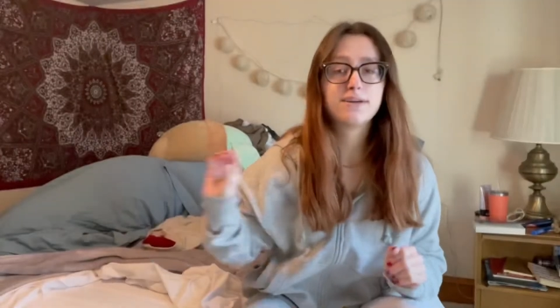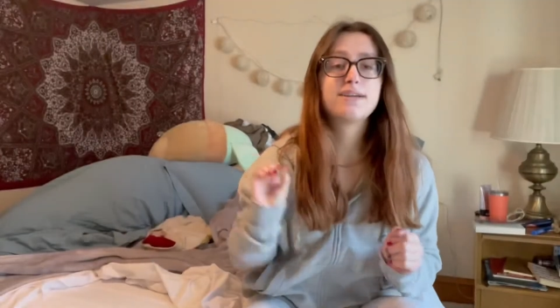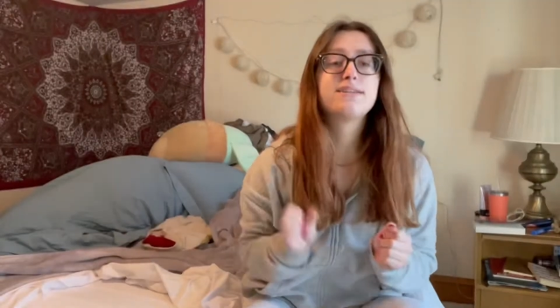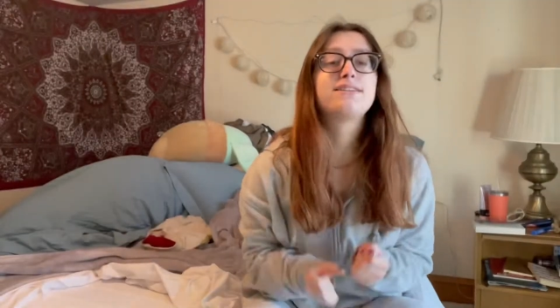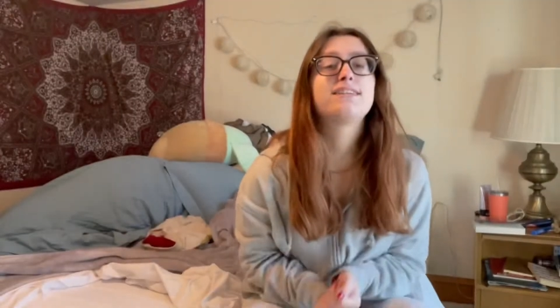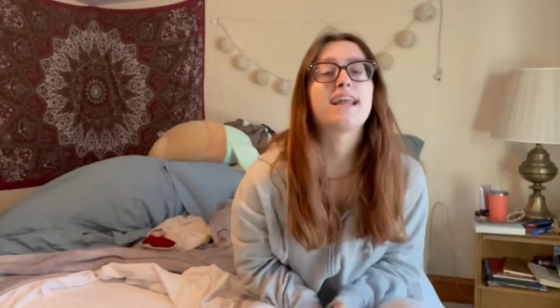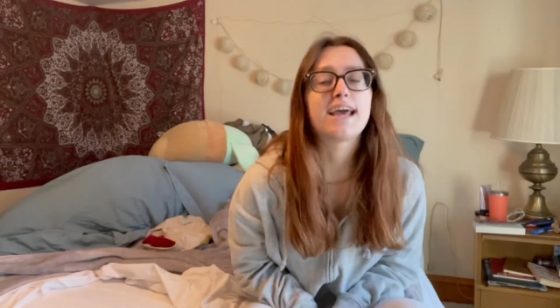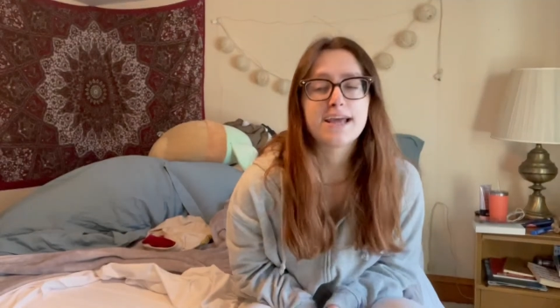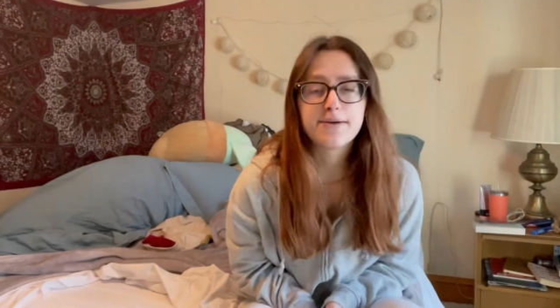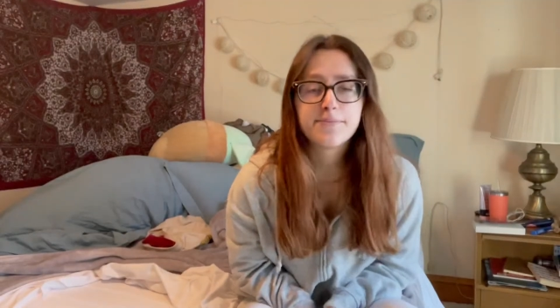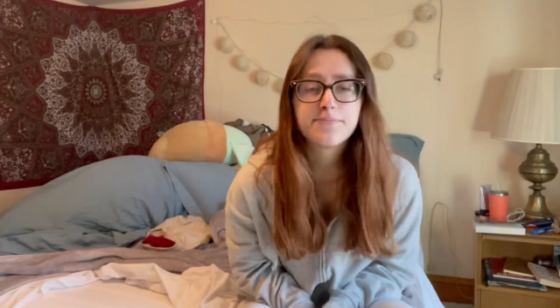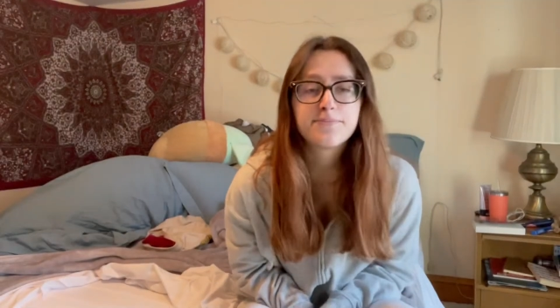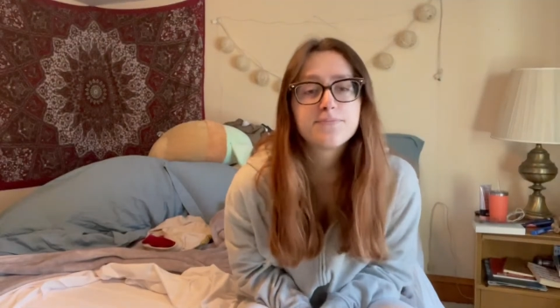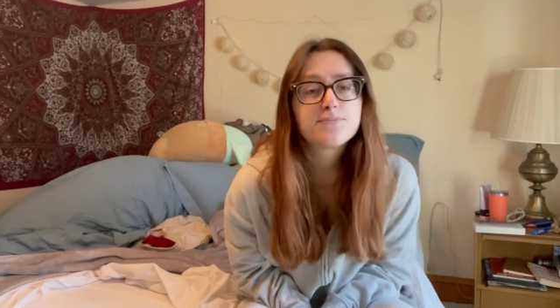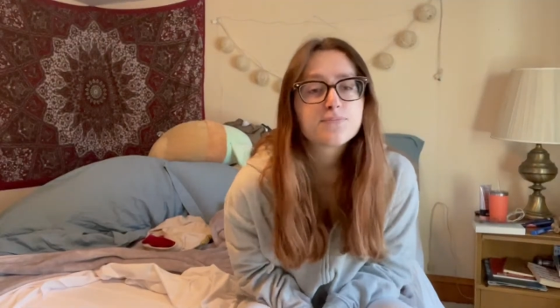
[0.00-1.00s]
today.
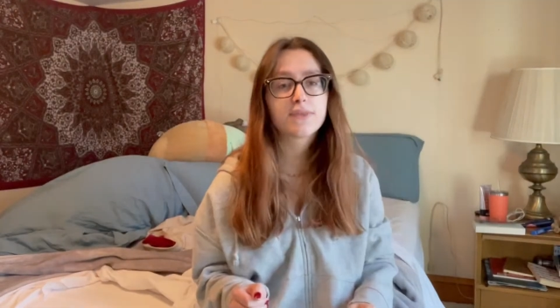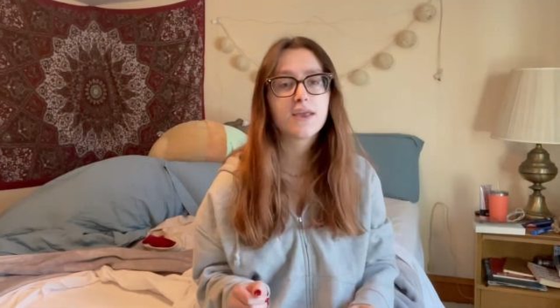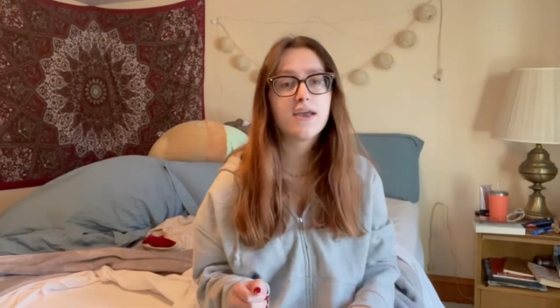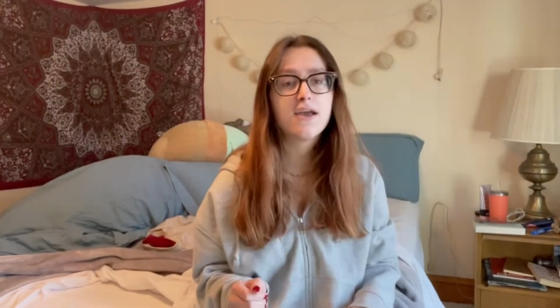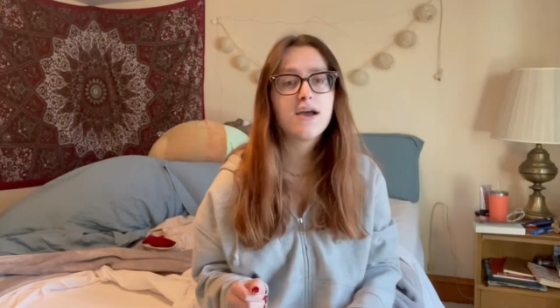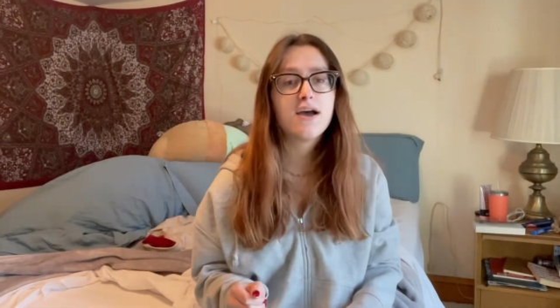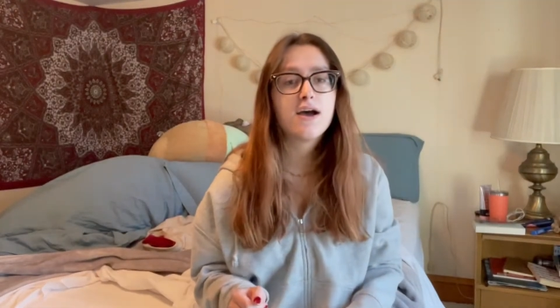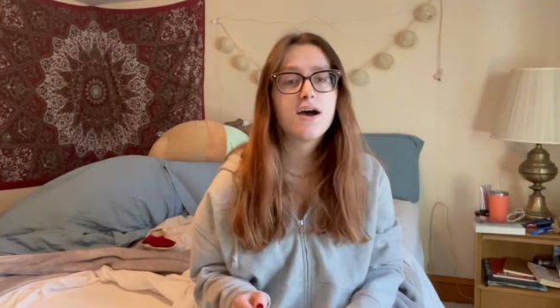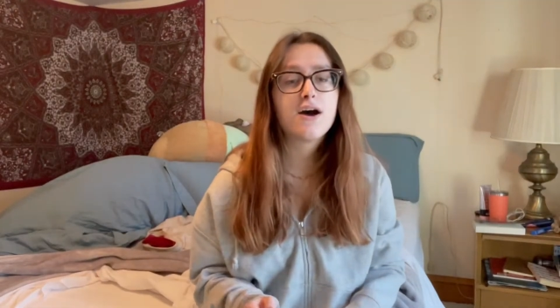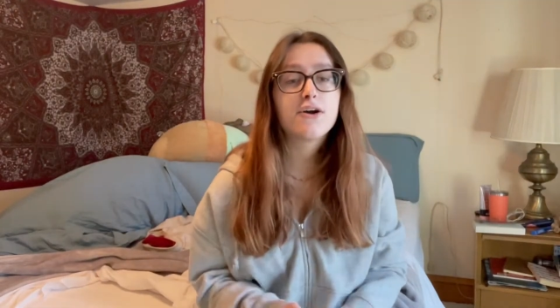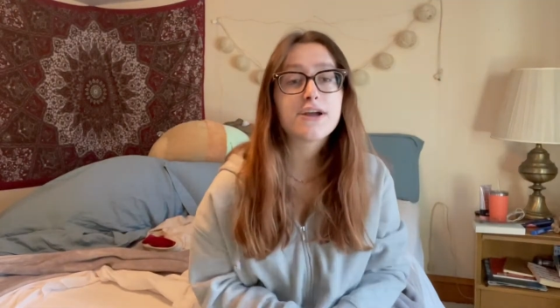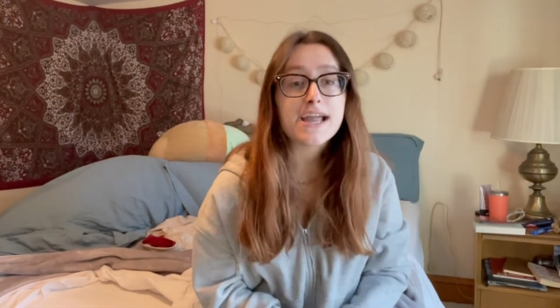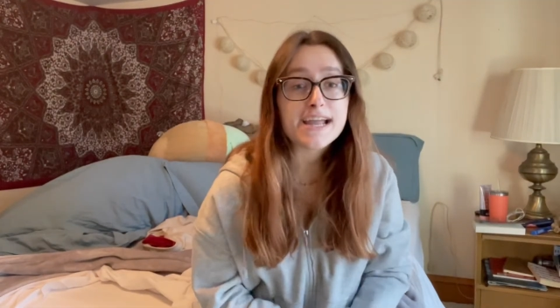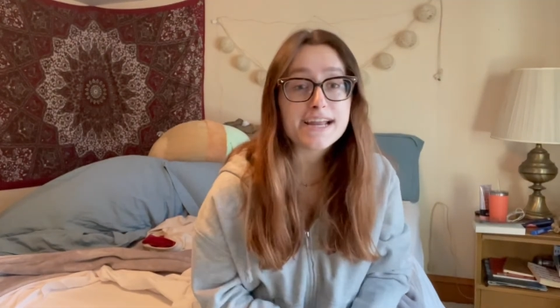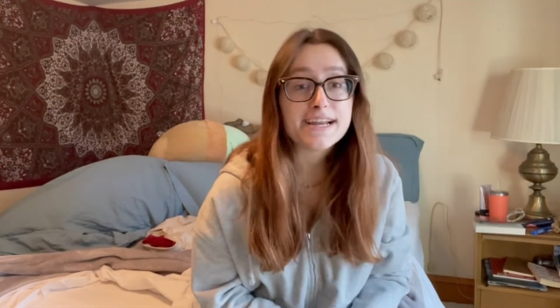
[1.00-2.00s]

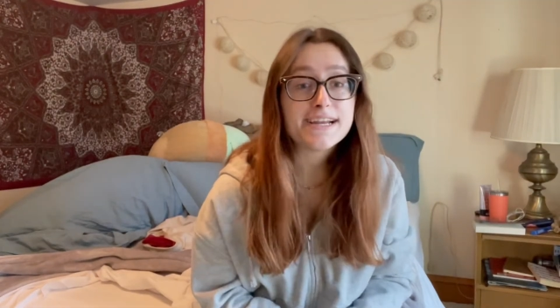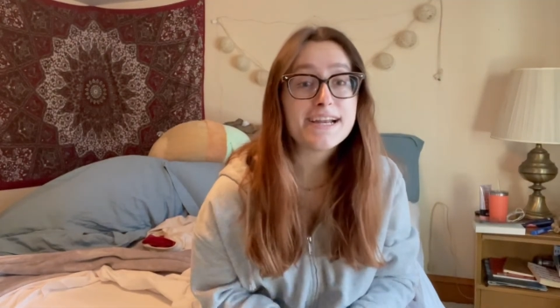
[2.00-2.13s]
Okay,